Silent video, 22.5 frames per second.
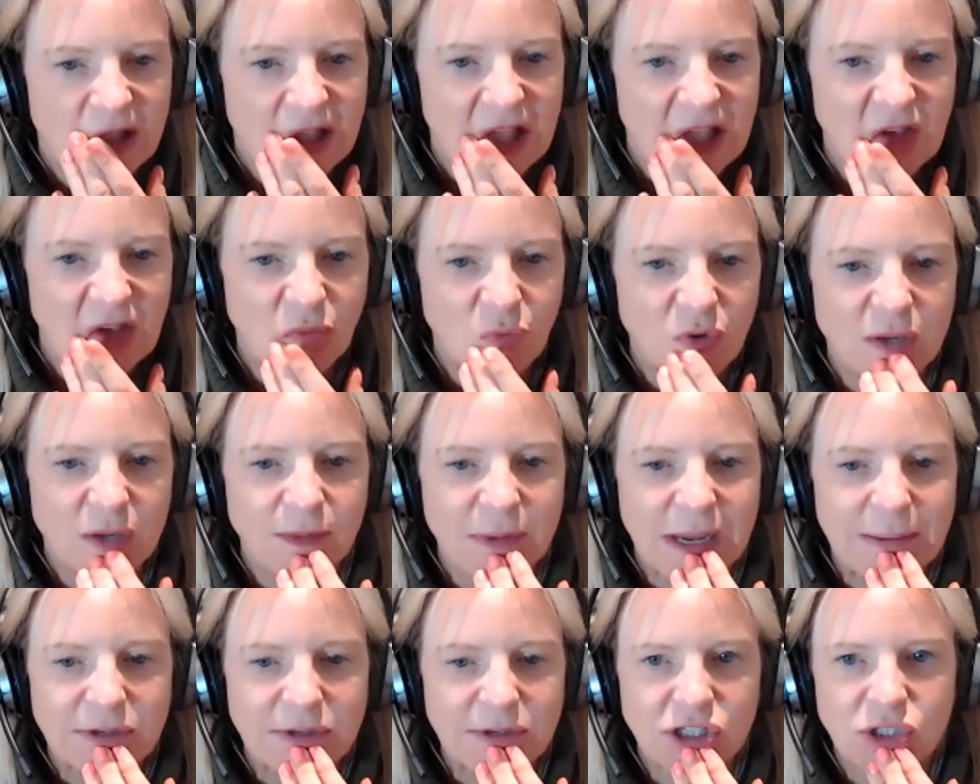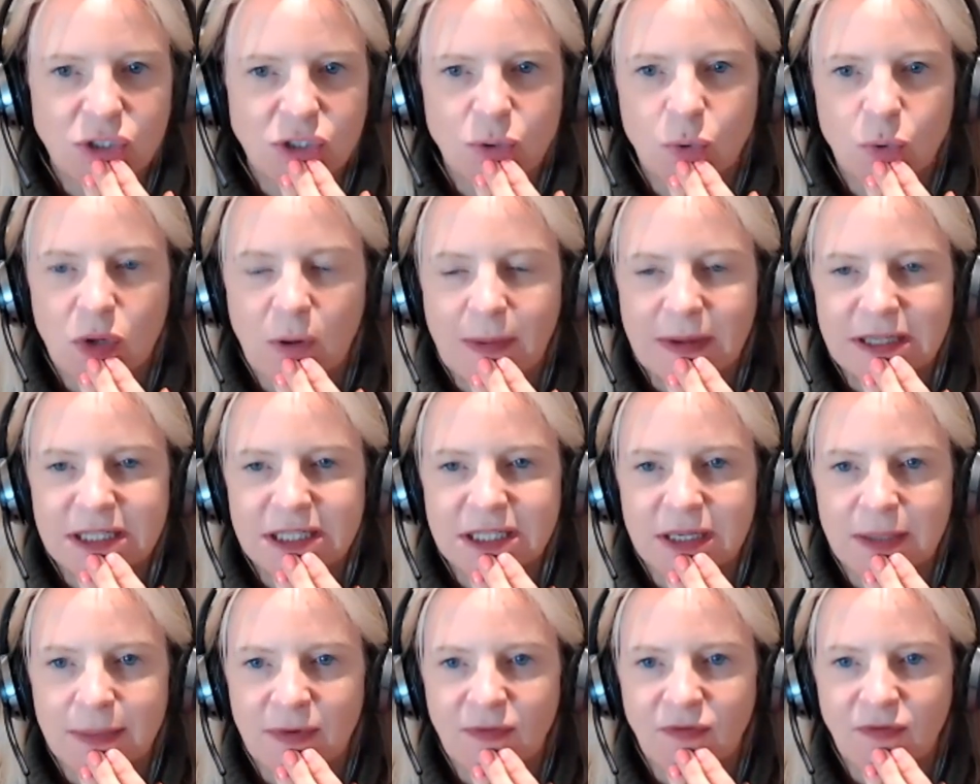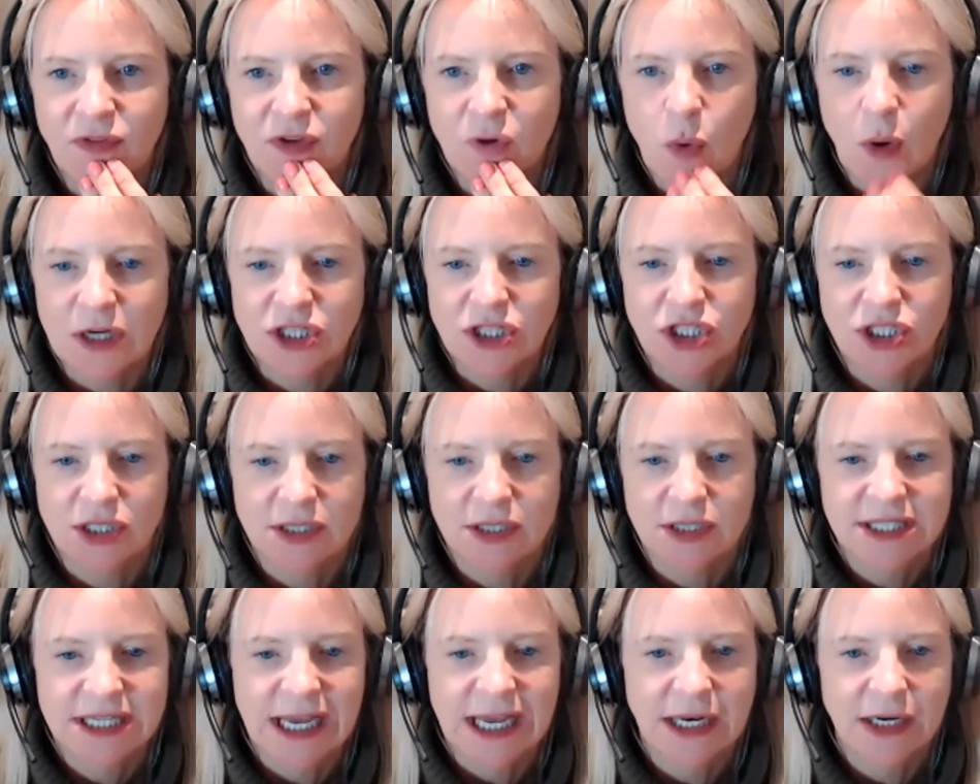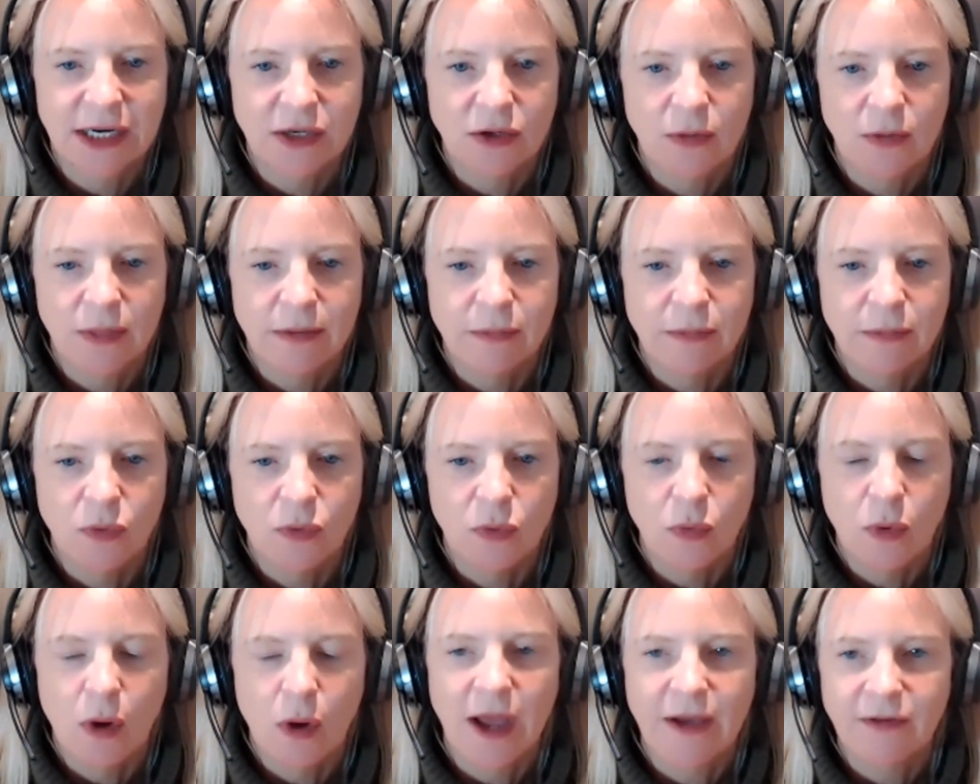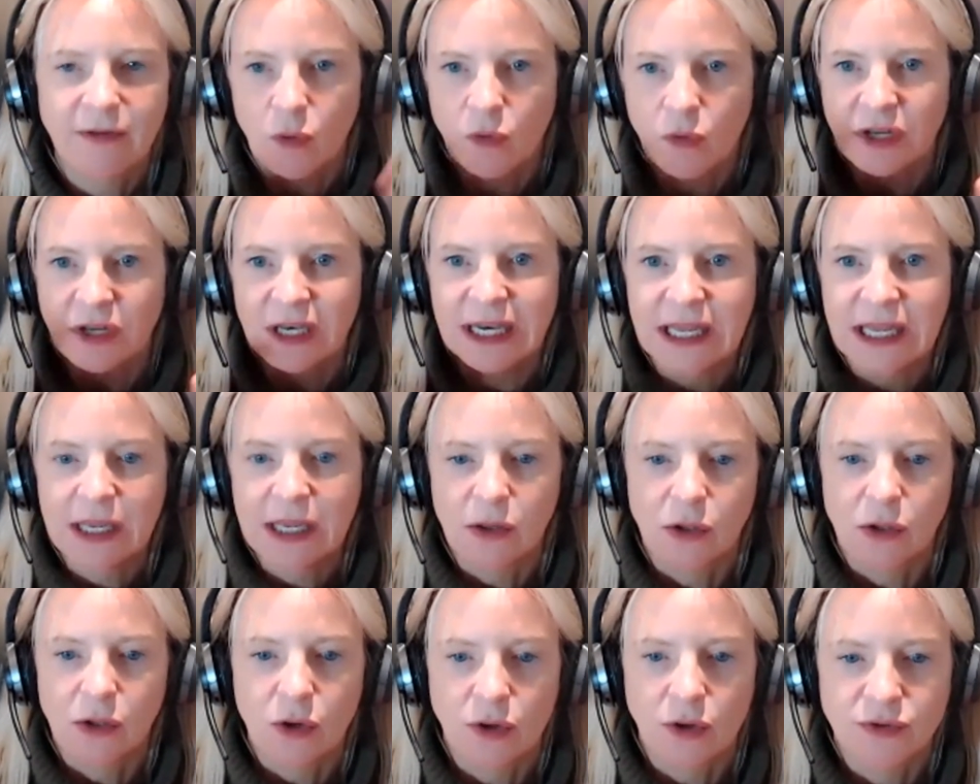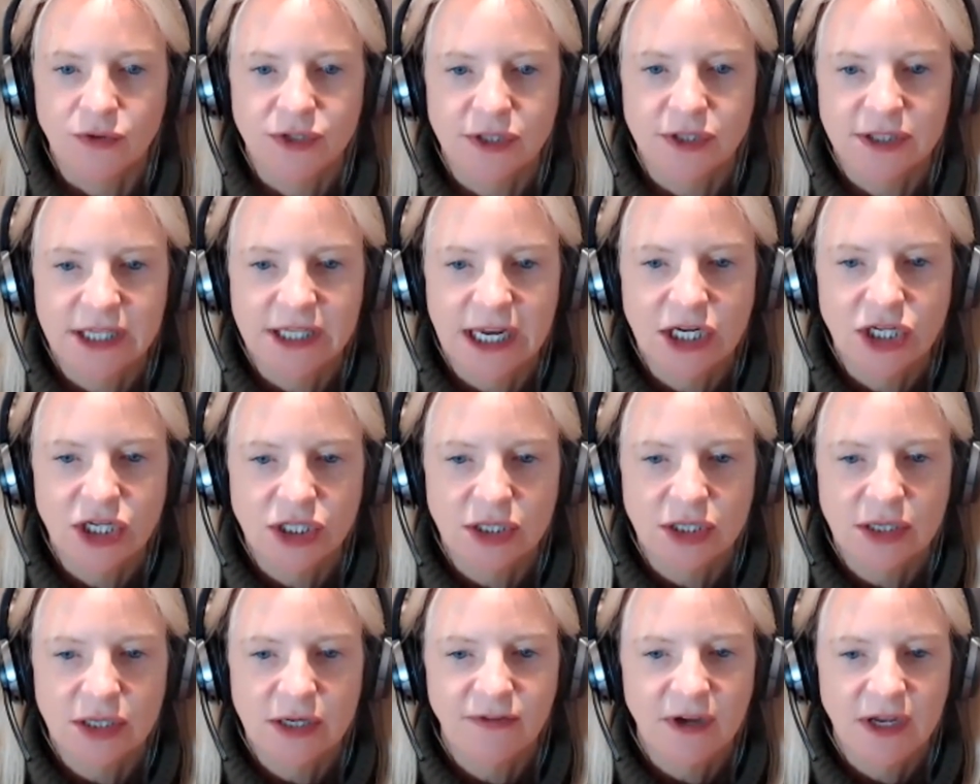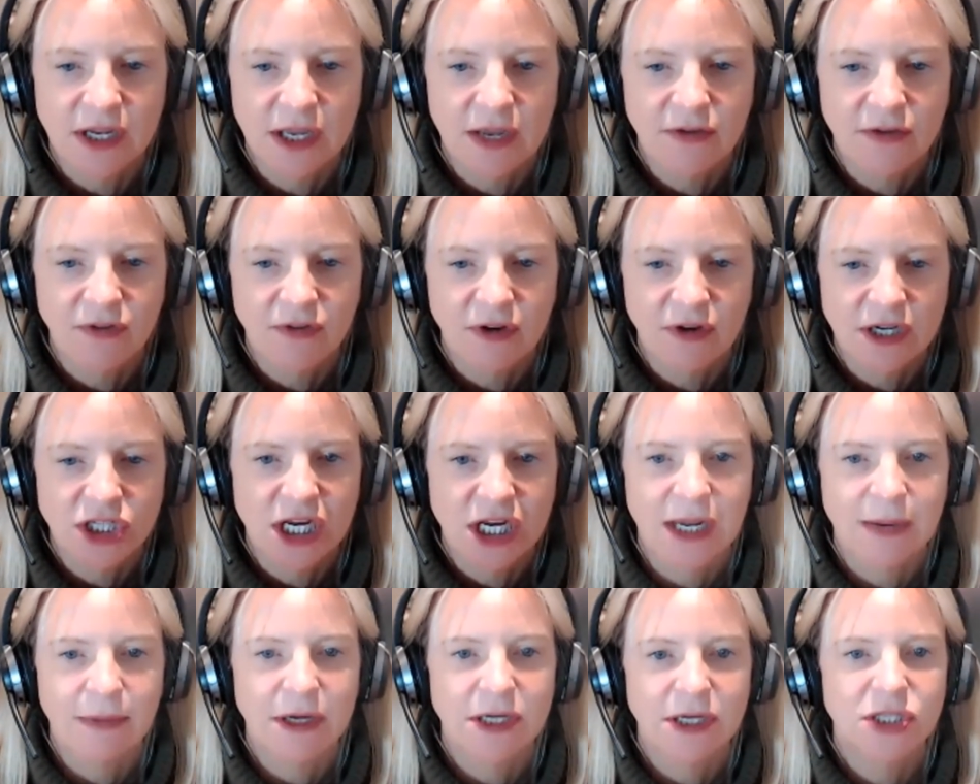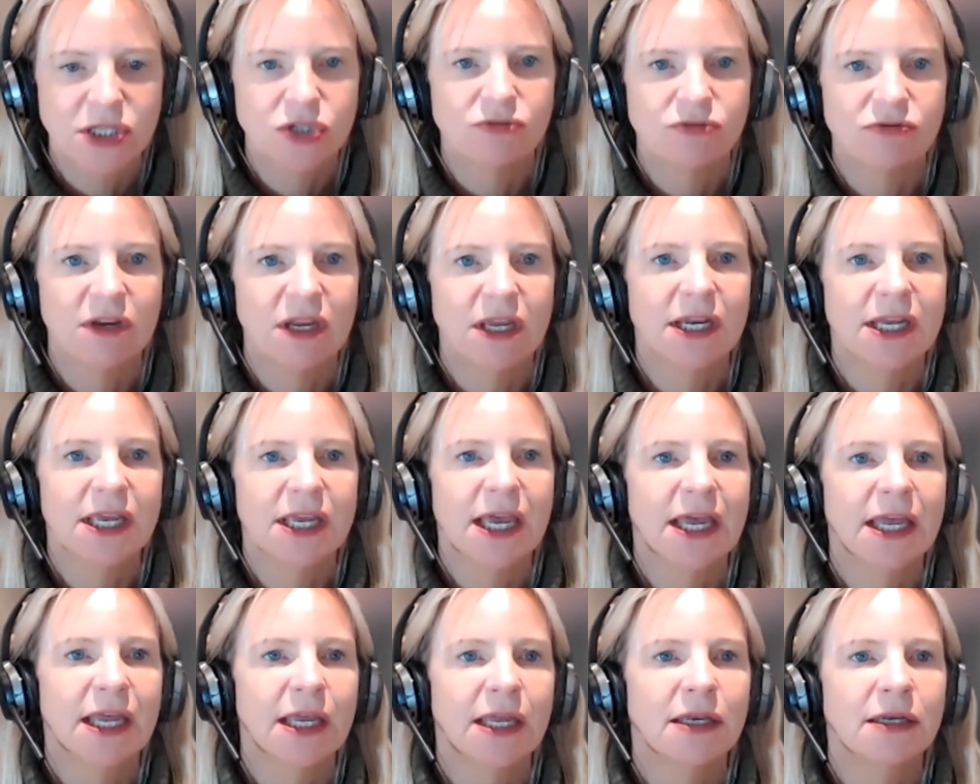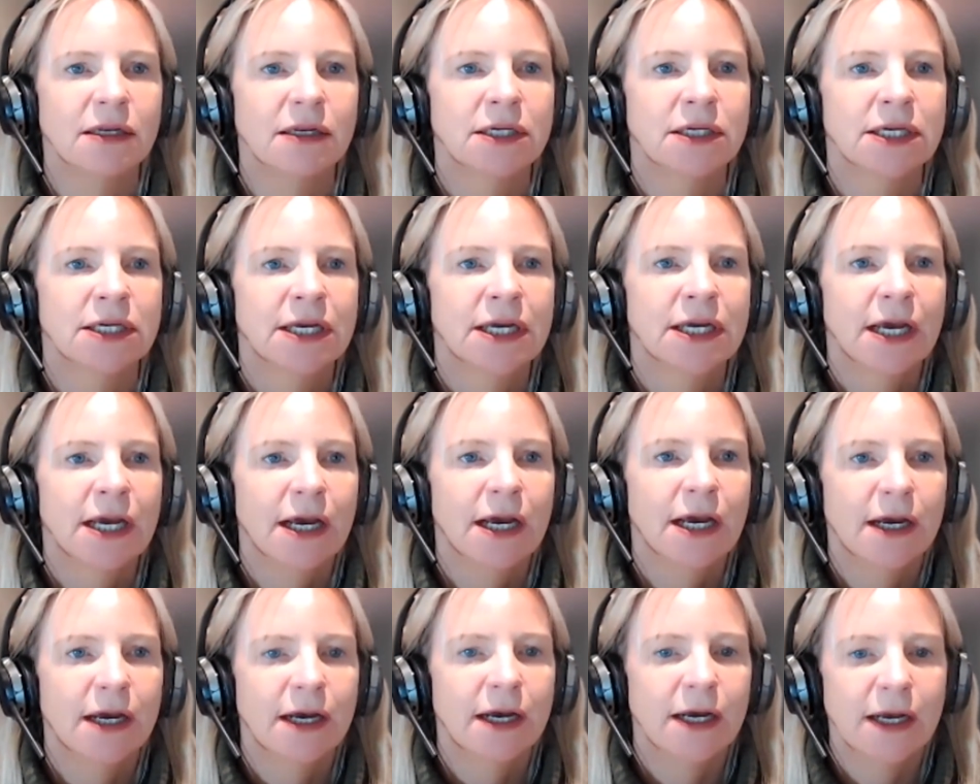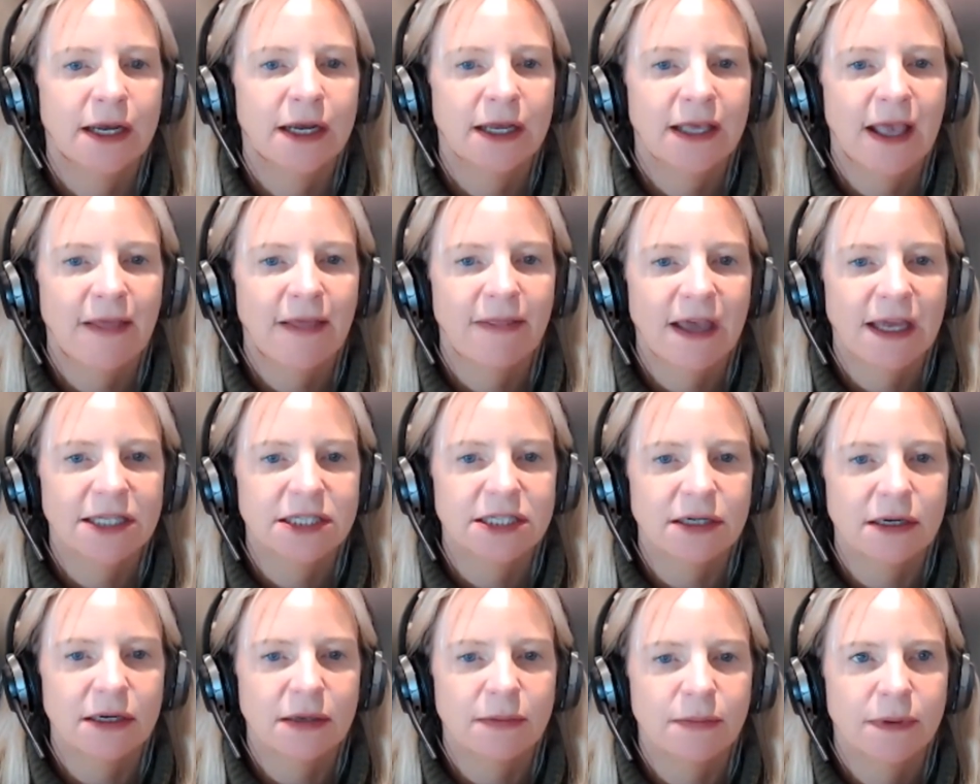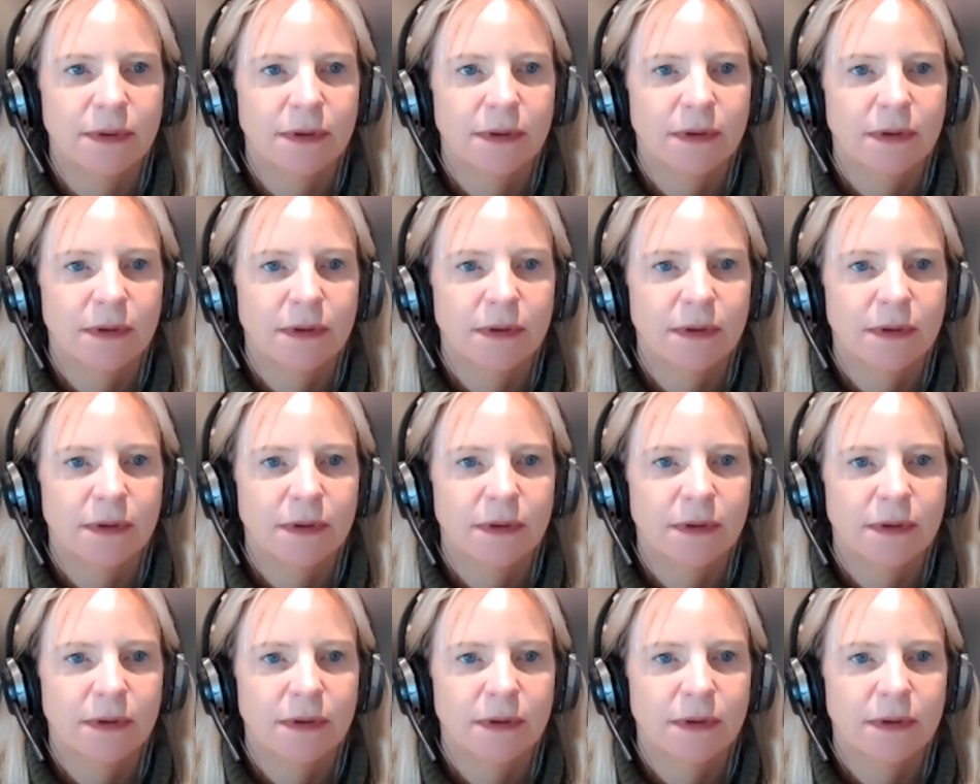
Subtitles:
maybe just talk about some of the questions, Alan, on the more what I call the legal consultation. If I share my screen again and get that up,